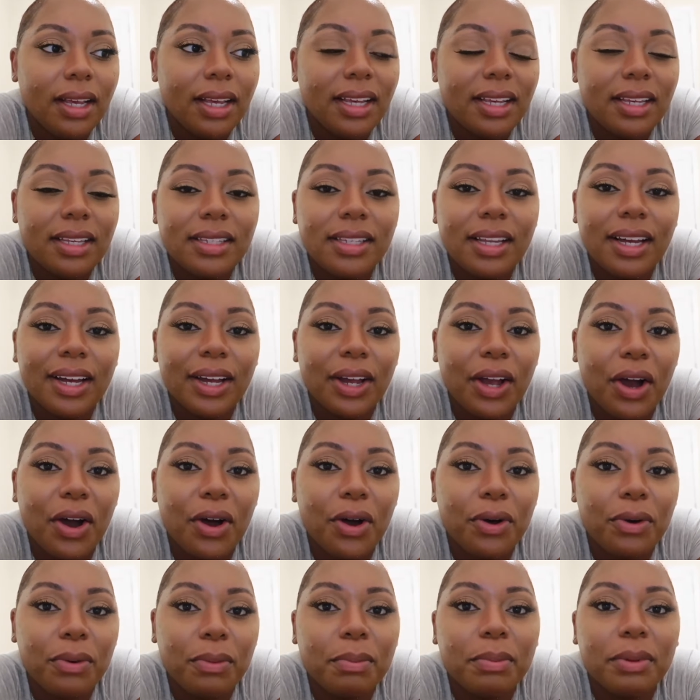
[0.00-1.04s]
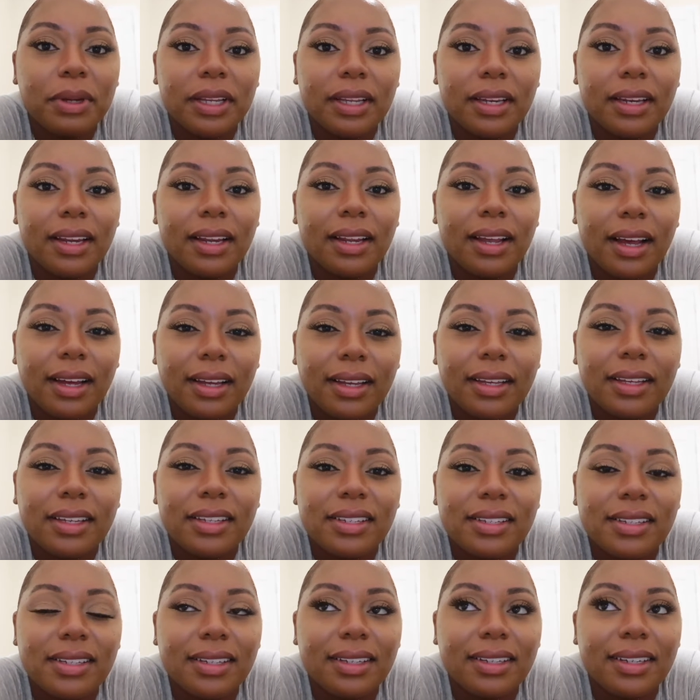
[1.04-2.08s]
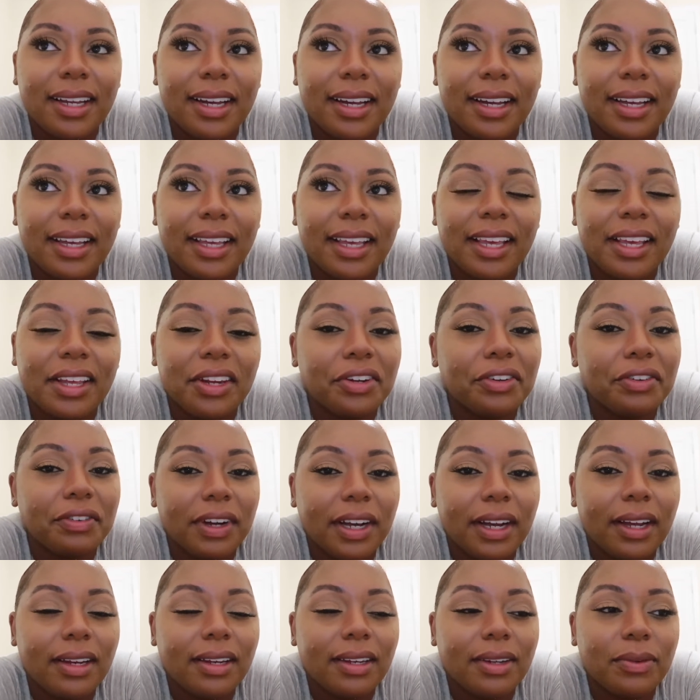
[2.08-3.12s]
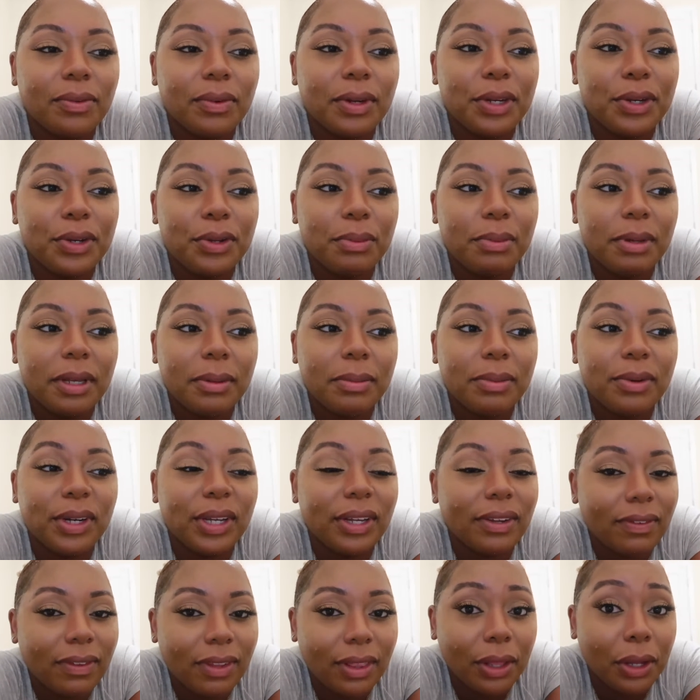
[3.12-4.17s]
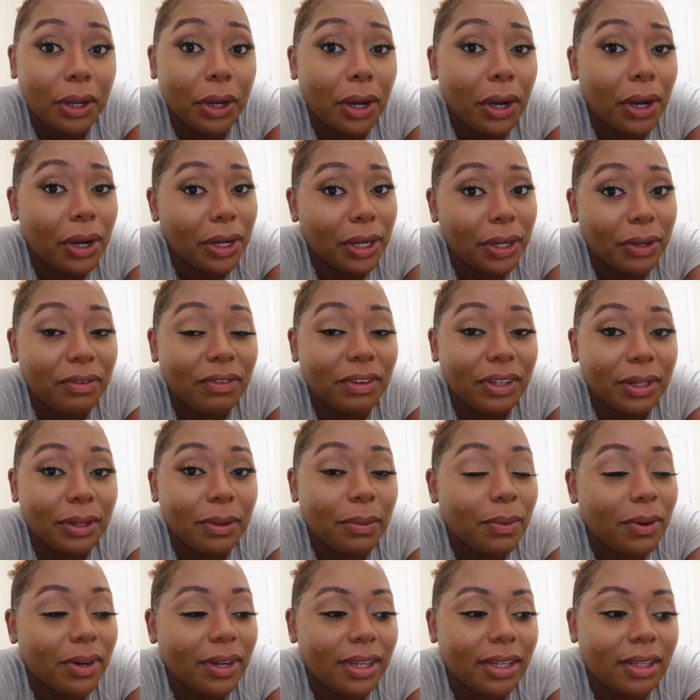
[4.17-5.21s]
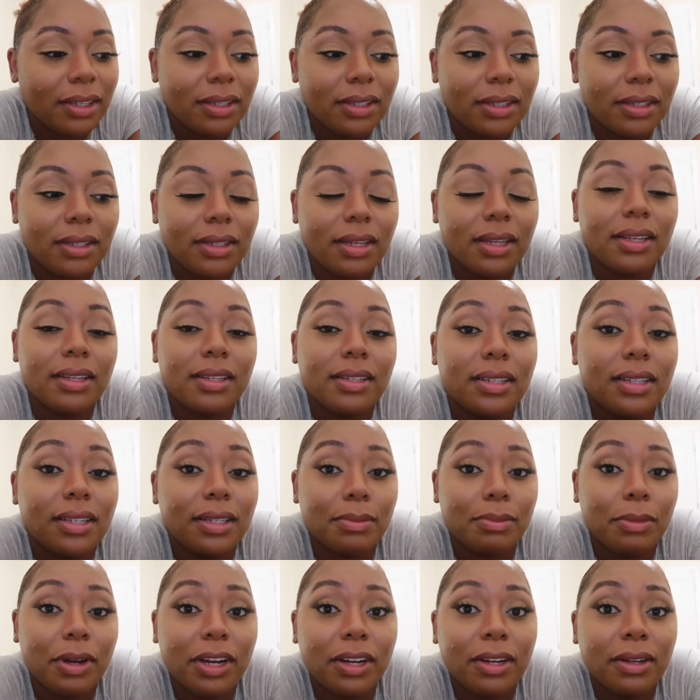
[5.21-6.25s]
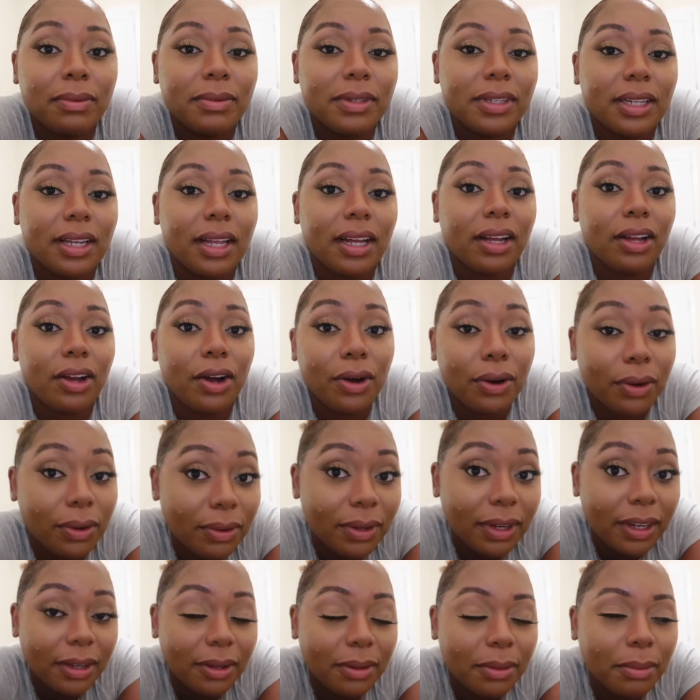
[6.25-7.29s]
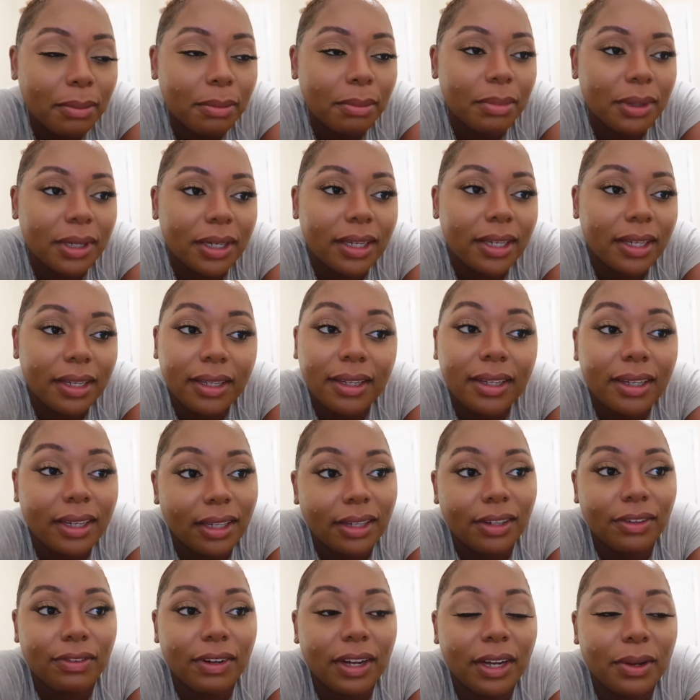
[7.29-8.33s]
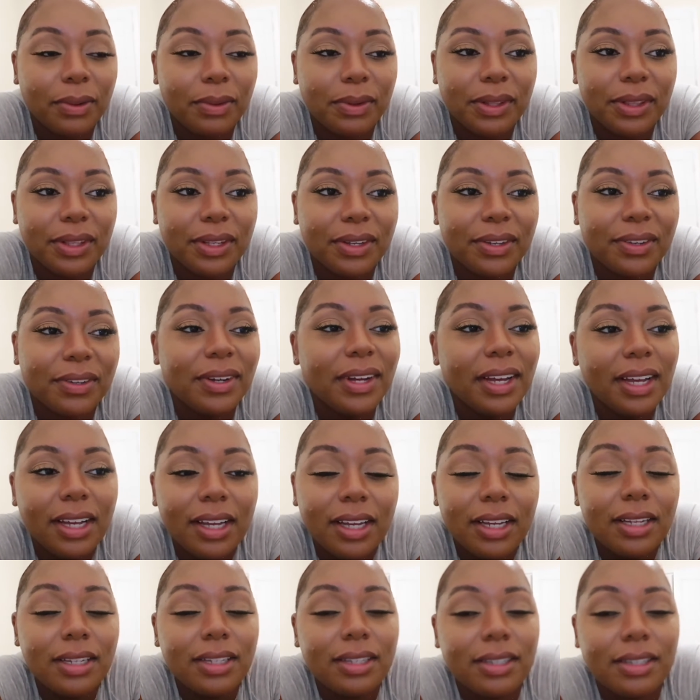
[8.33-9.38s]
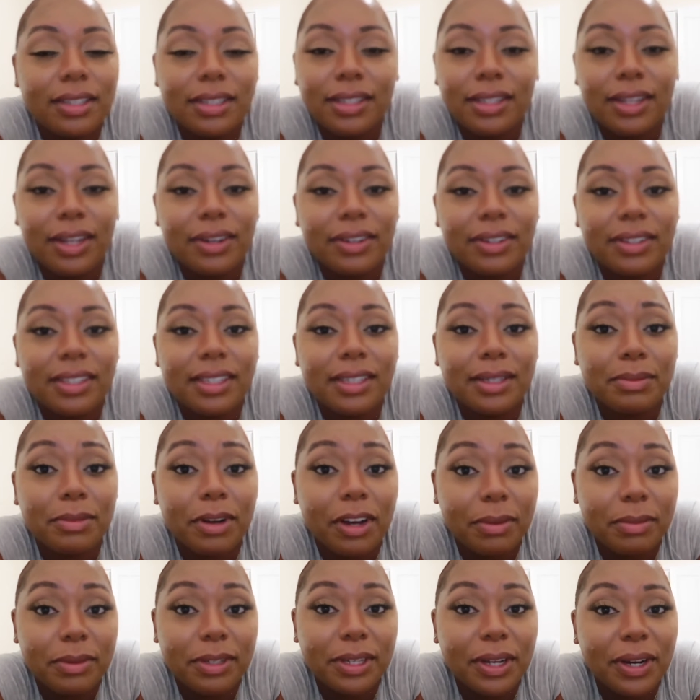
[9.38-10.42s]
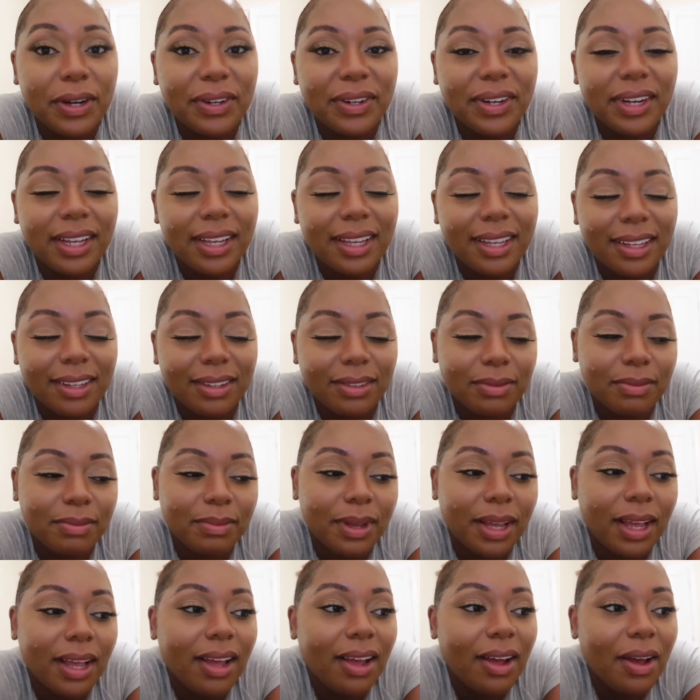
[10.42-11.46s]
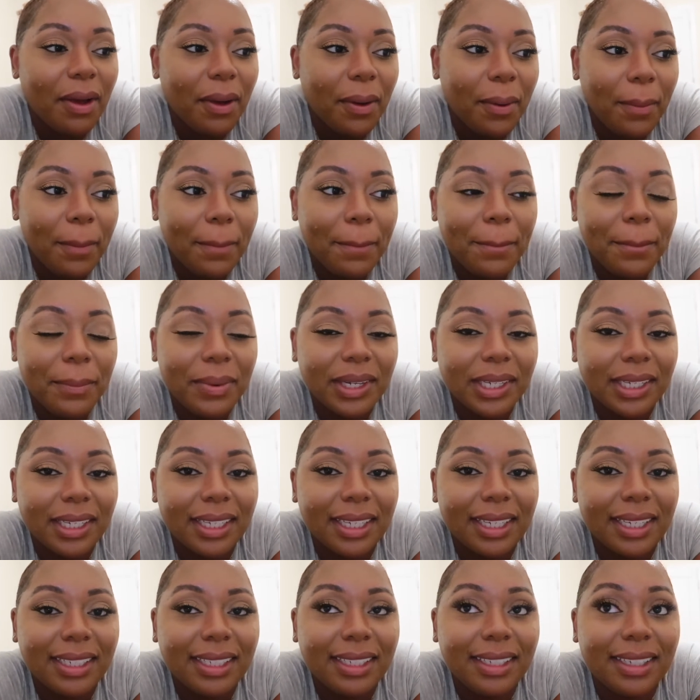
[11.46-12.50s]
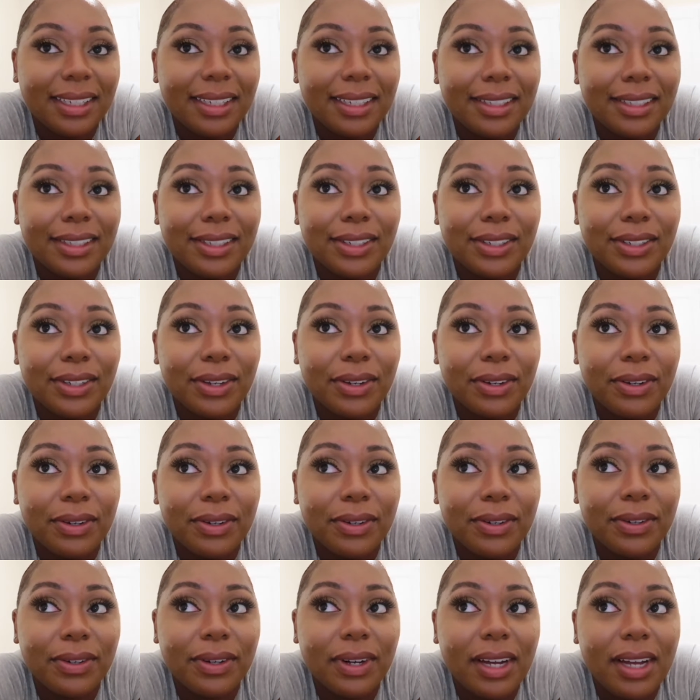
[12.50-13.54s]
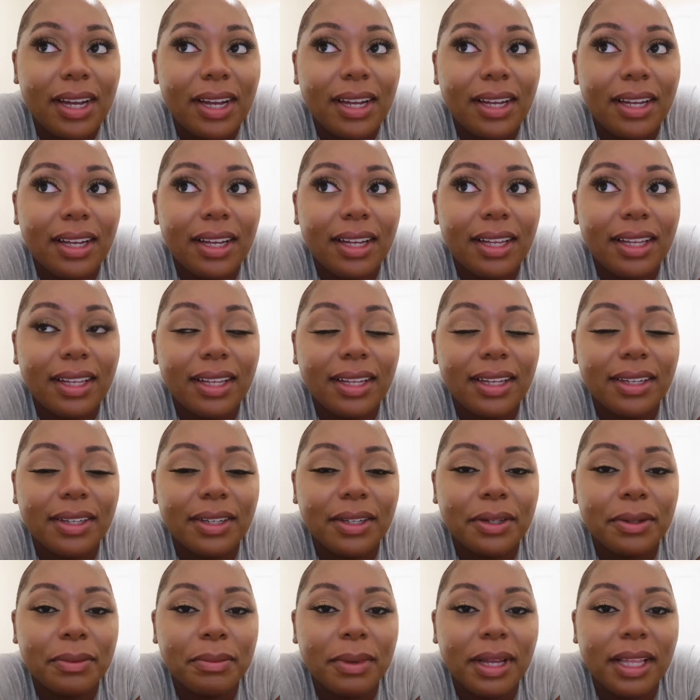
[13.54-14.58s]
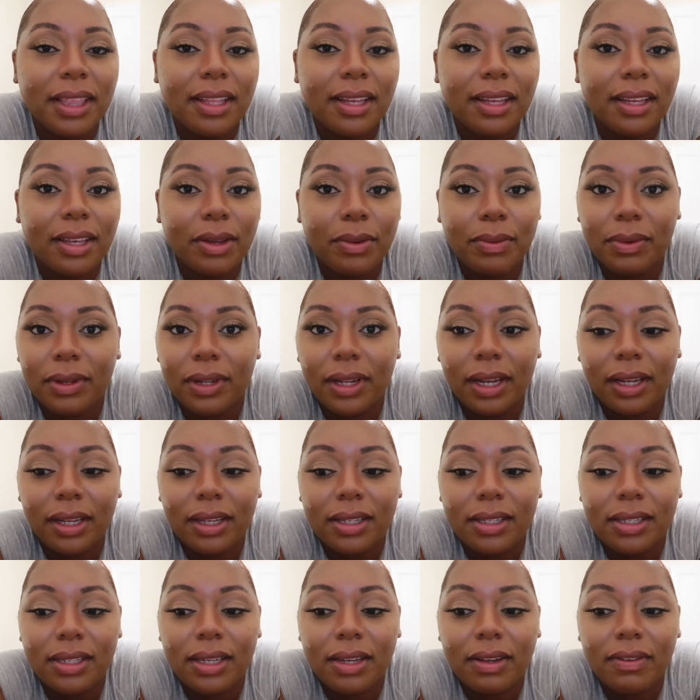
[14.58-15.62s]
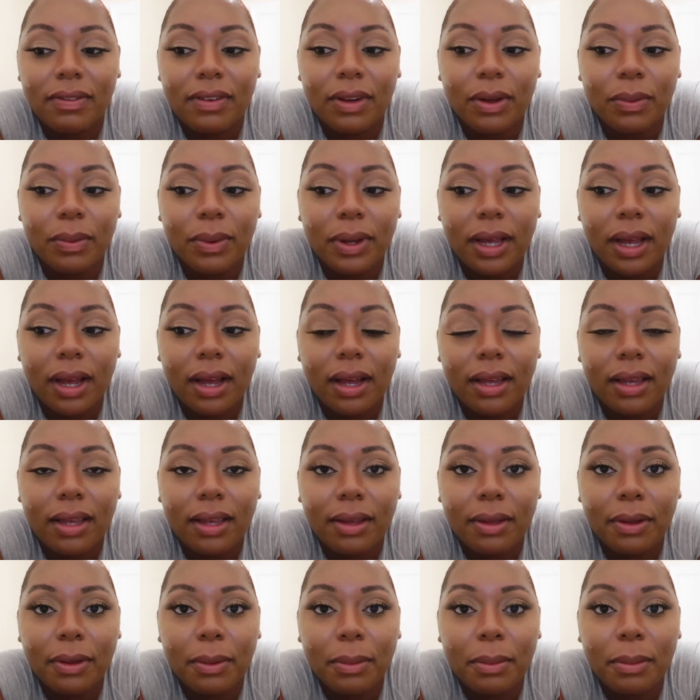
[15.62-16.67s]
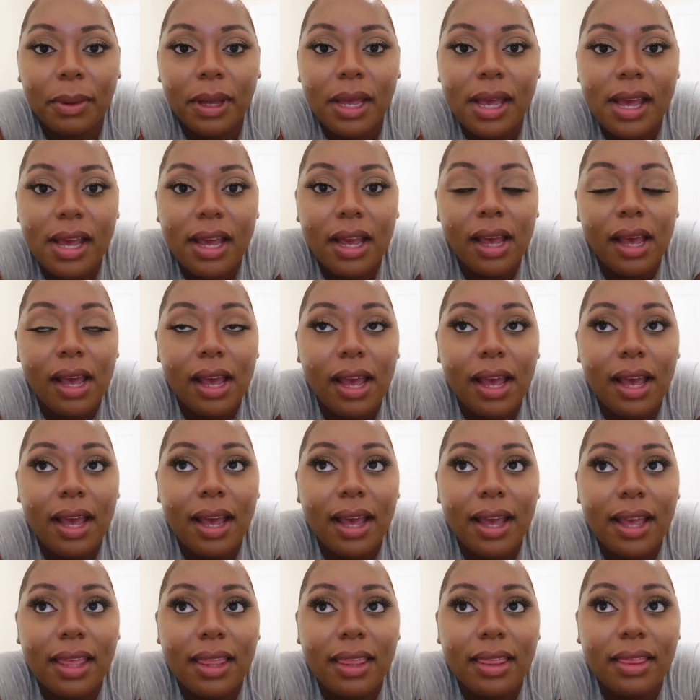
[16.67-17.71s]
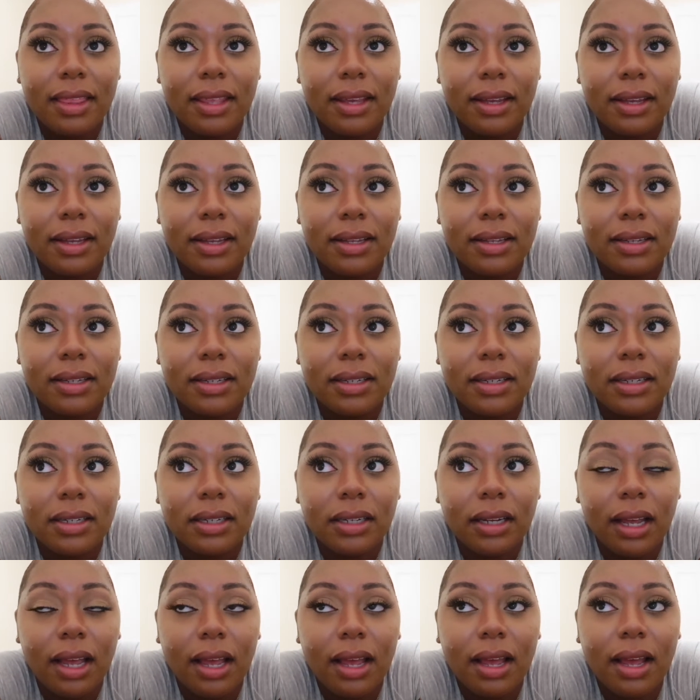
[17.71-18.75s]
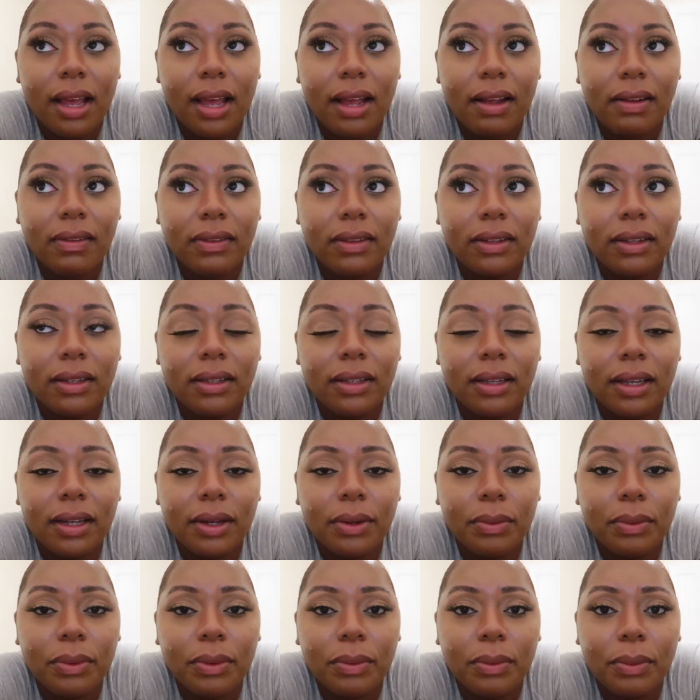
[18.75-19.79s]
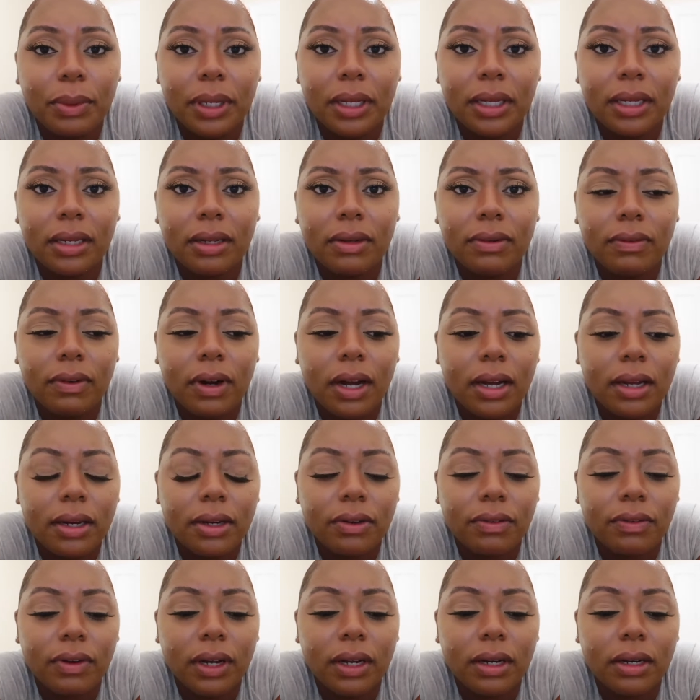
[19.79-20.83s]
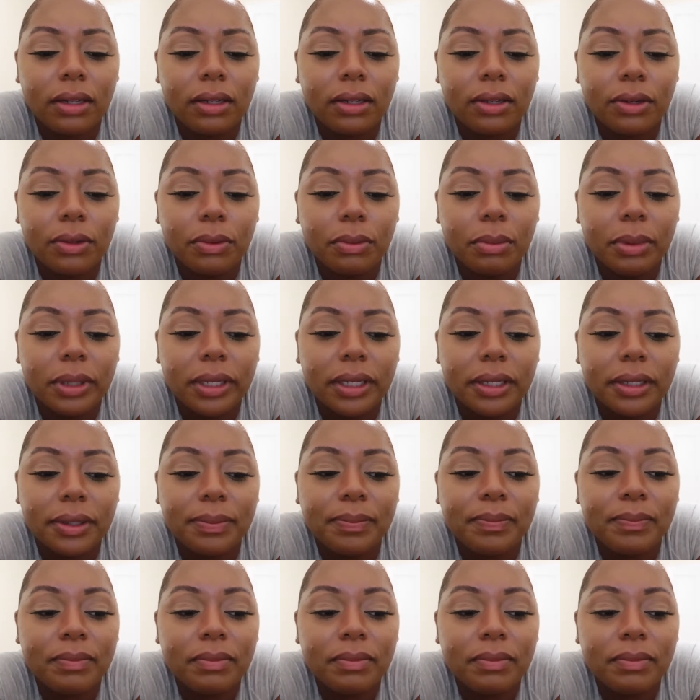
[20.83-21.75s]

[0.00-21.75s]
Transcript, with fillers: he's like open i guess to like interacting with new people even though all he really wants is is his mom to like hold him but he'll interact with you just as long as his mom is holding him but yeah so um, i think he will like his gift that we got him and then after that we went riding around a little bit